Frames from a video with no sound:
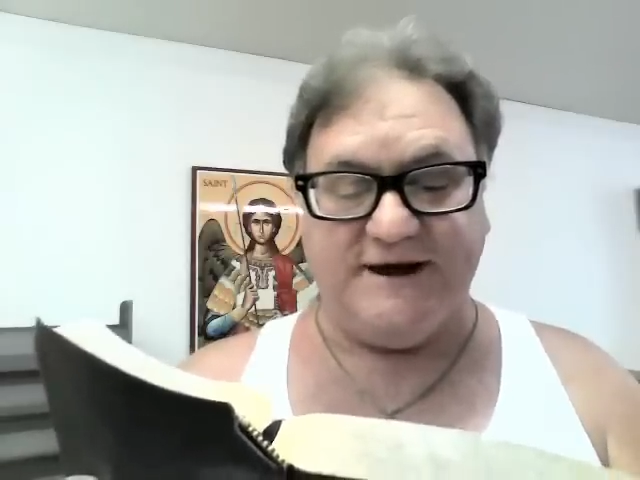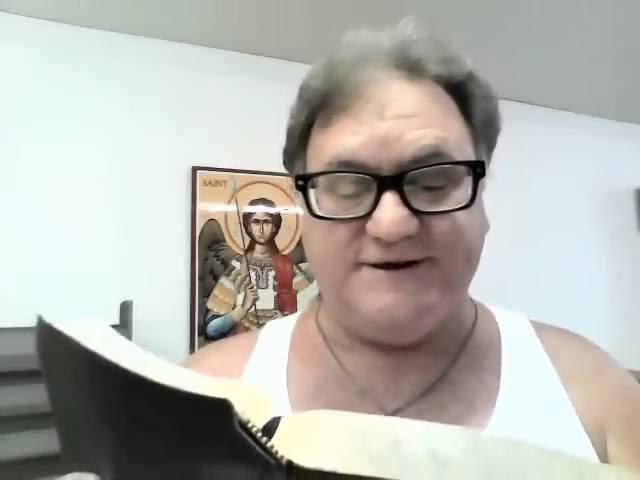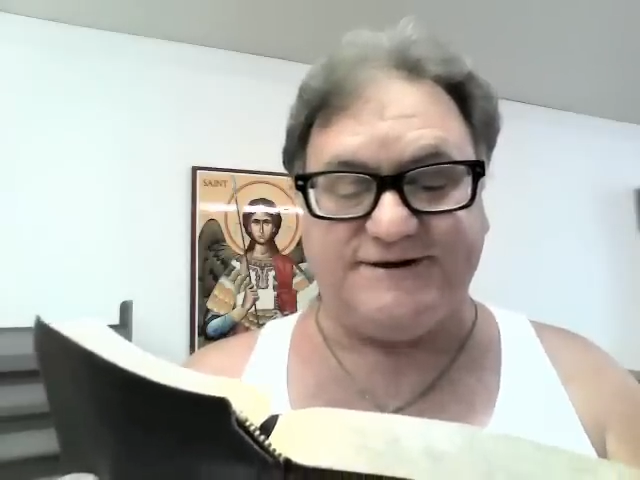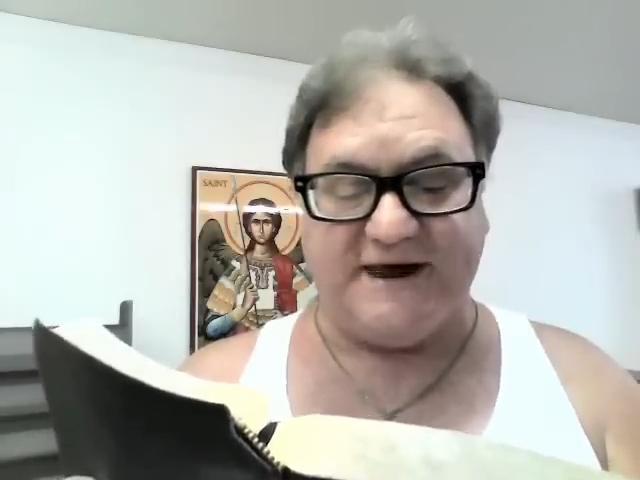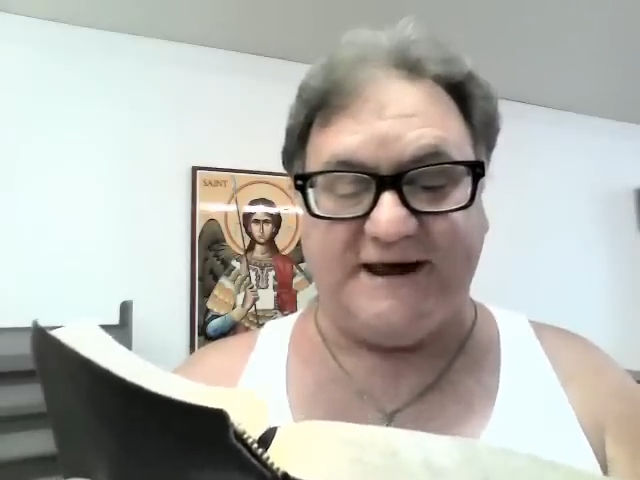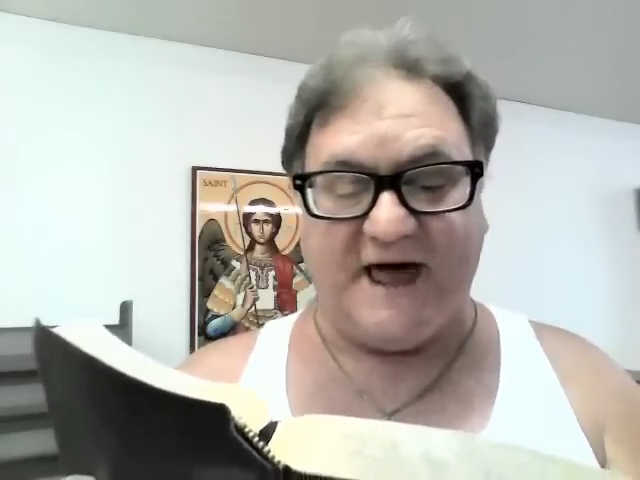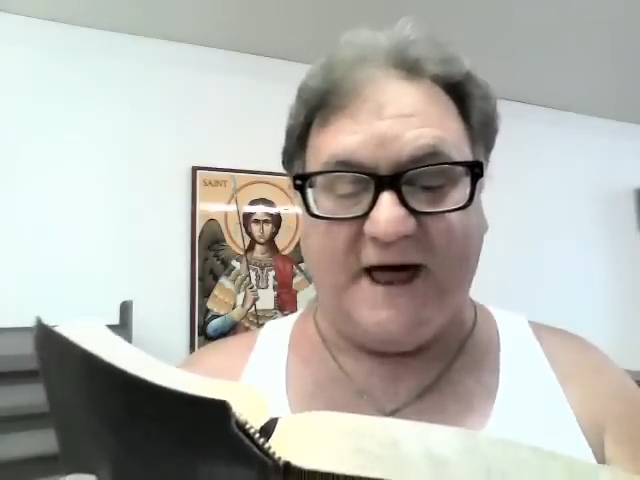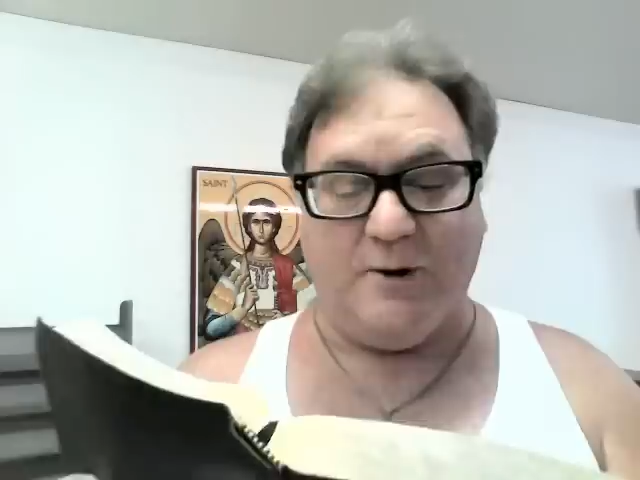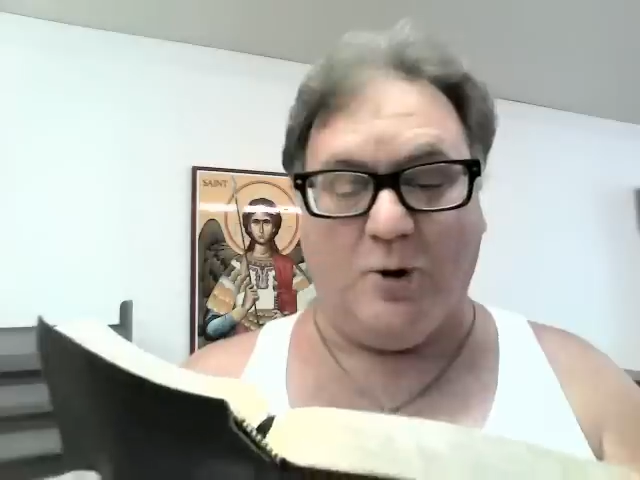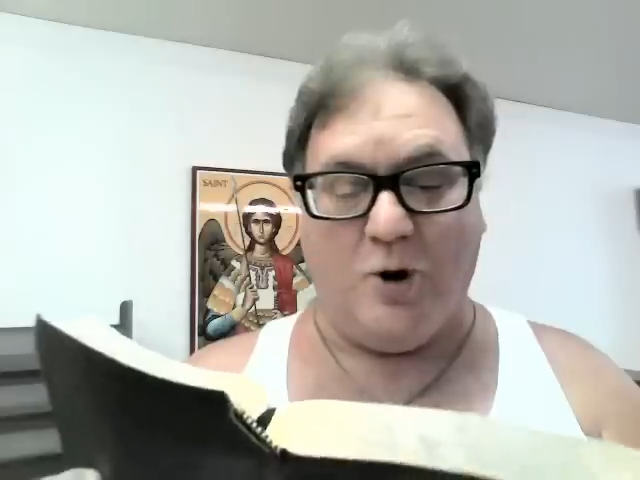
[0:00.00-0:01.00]
Then said
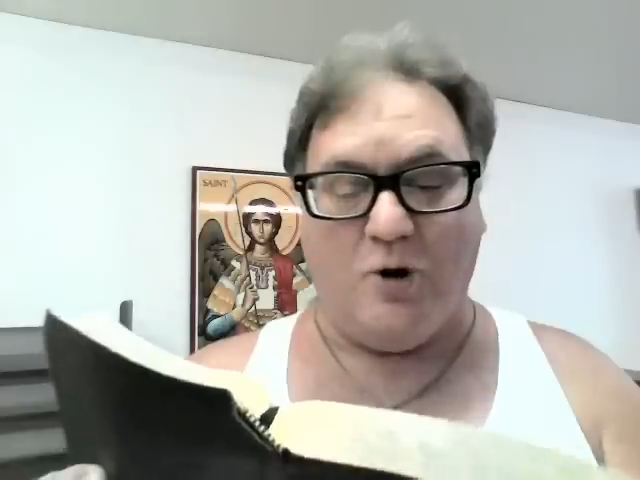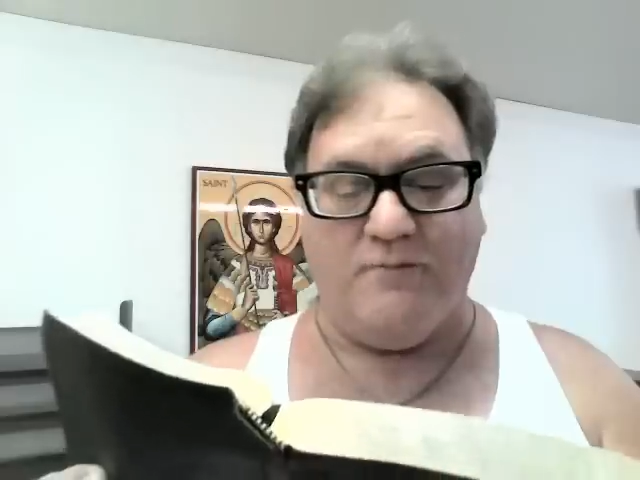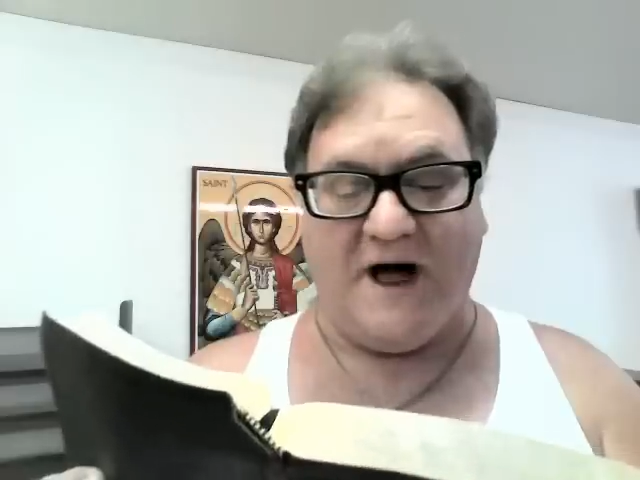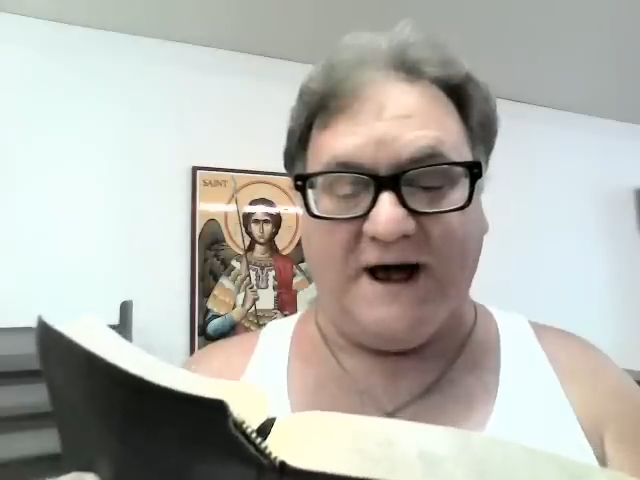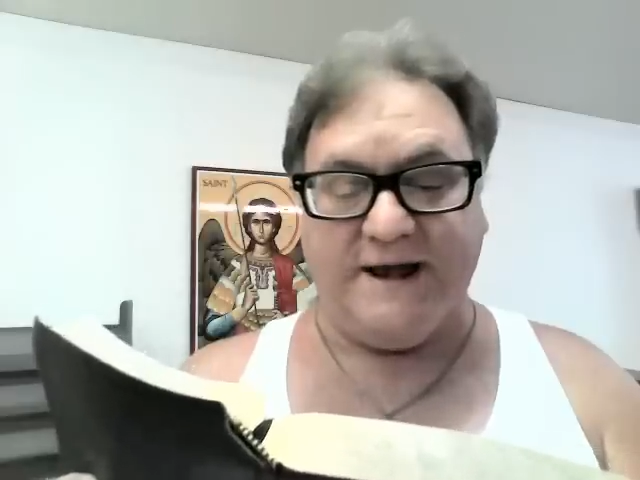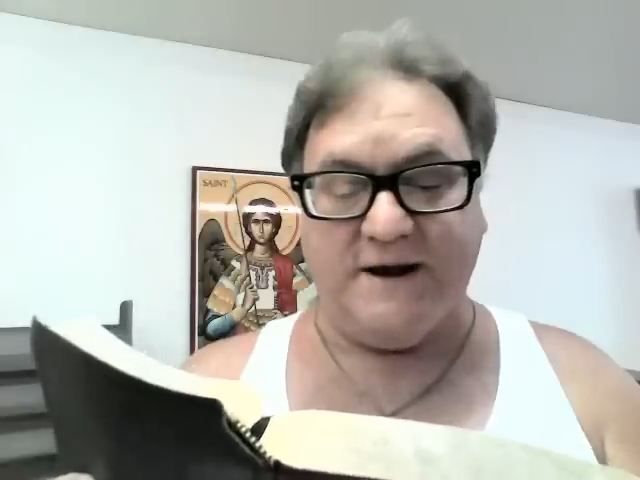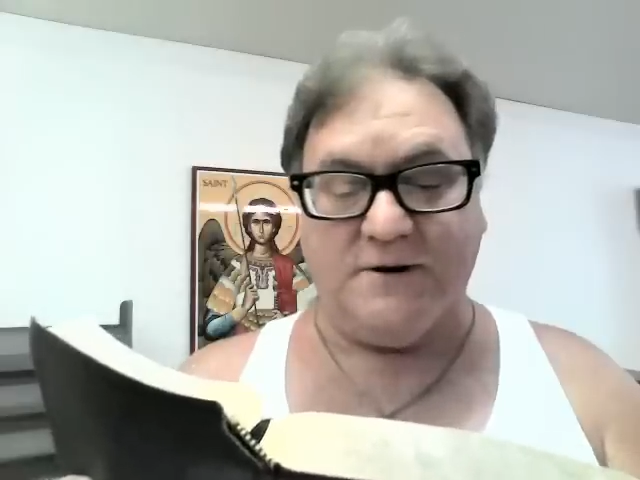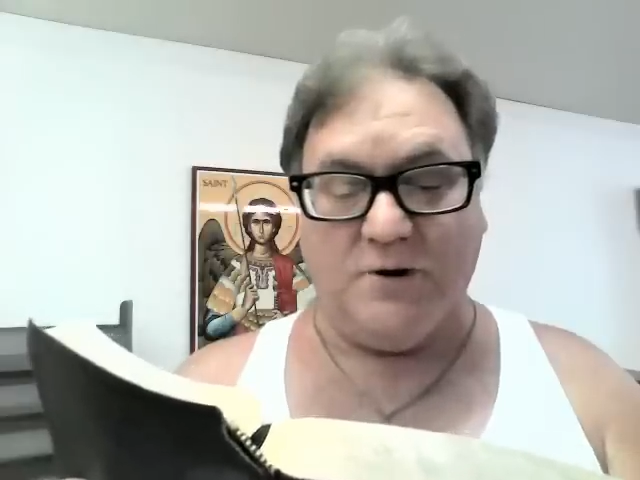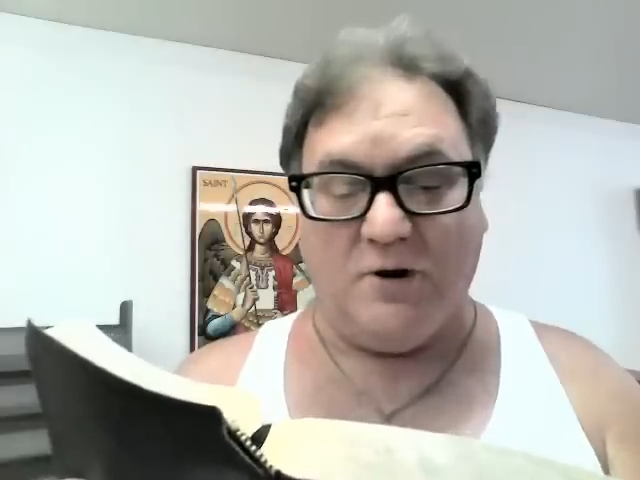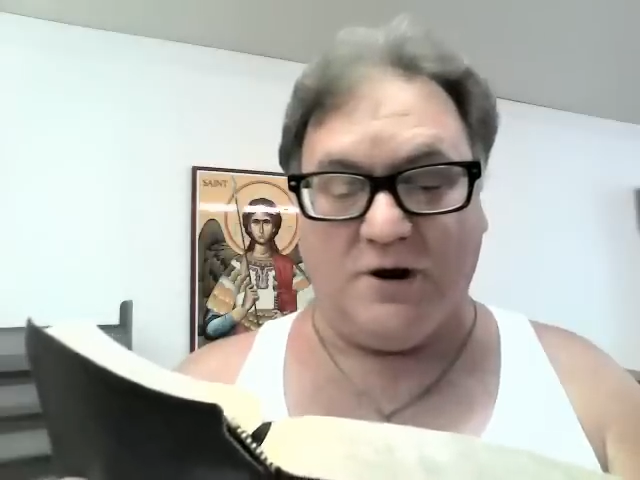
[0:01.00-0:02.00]
I, O my
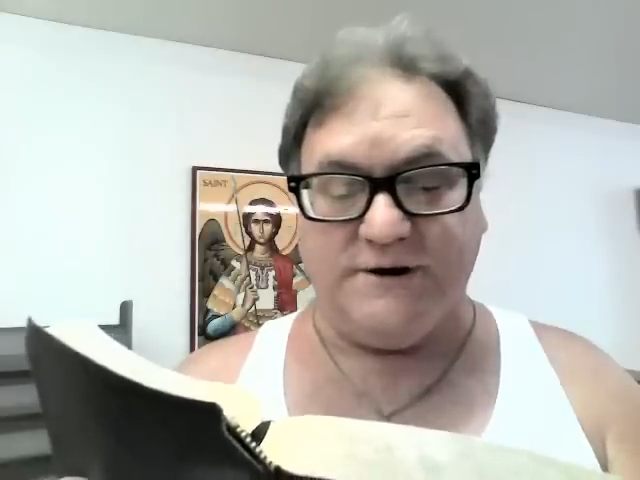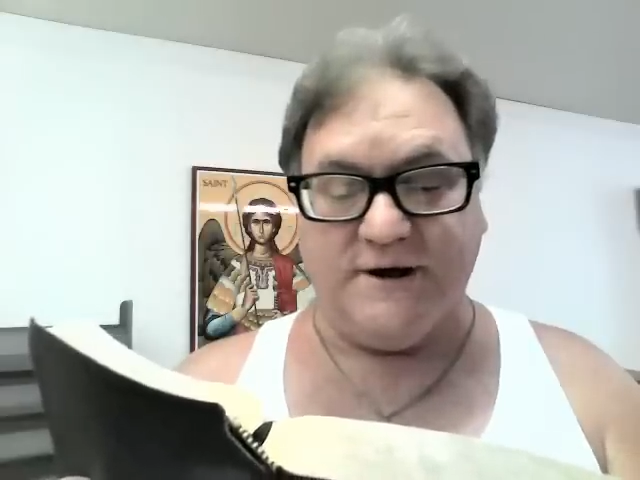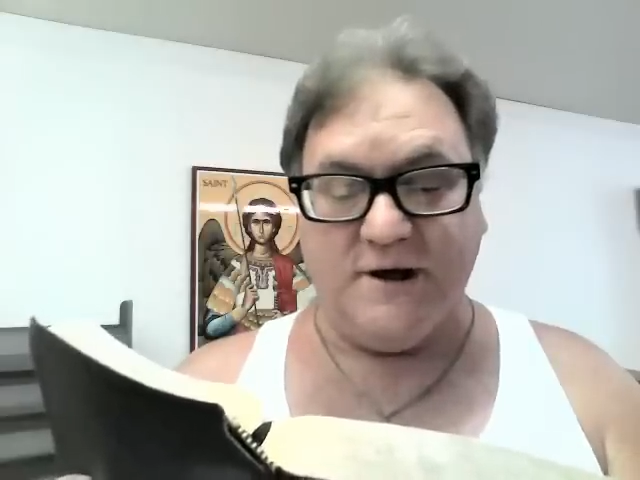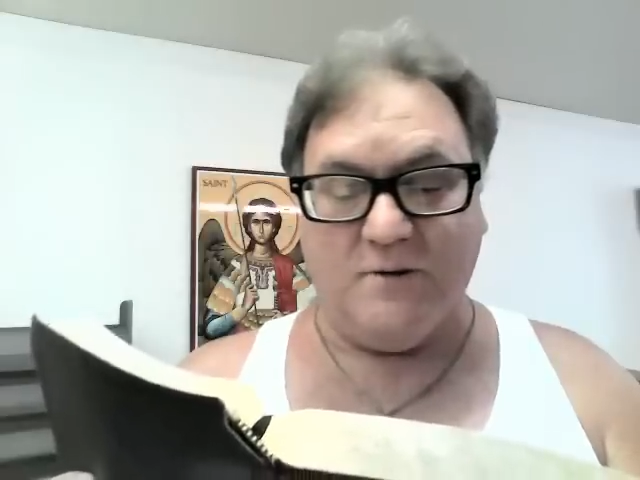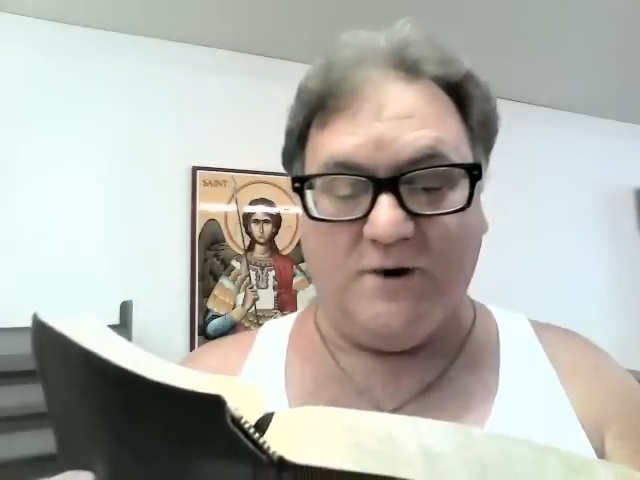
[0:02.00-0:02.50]
Lord,